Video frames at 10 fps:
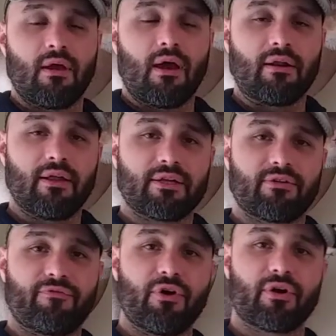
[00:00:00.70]
I'd like to
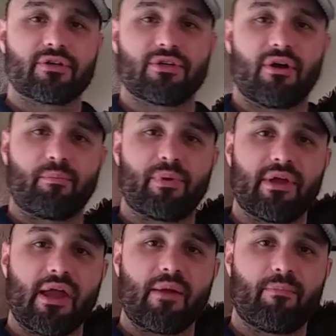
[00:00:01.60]
focus on
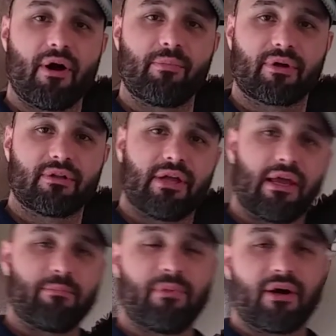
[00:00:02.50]
PA public
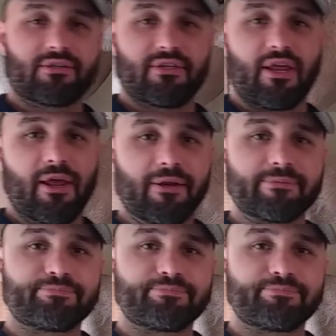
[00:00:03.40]
land bucks again.